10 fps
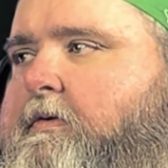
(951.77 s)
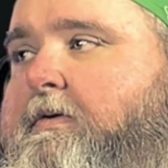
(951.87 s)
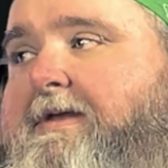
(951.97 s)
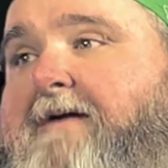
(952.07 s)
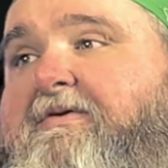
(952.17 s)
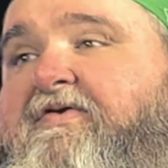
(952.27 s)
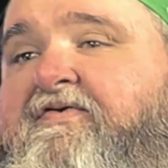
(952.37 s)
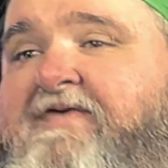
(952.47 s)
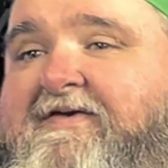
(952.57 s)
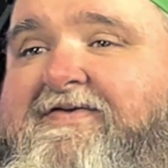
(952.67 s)
Every
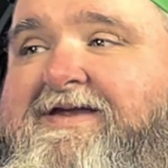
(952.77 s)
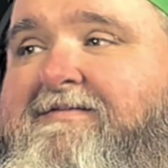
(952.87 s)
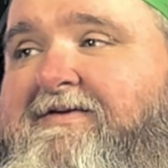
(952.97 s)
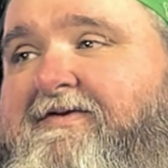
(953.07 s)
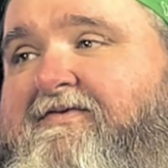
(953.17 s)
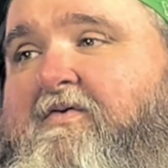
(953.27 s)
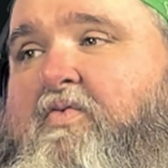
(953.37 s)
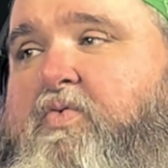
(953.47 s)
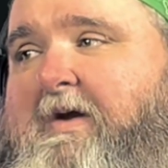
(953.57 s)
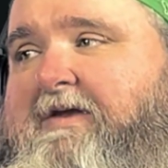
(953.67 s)
16 minutes, that's
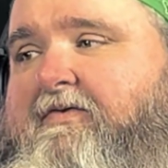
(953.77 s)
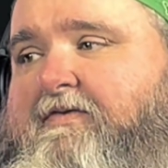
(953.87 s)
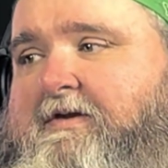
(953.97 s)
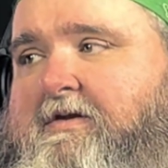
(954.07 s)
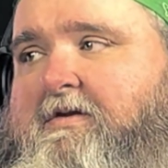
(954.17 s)
crazy.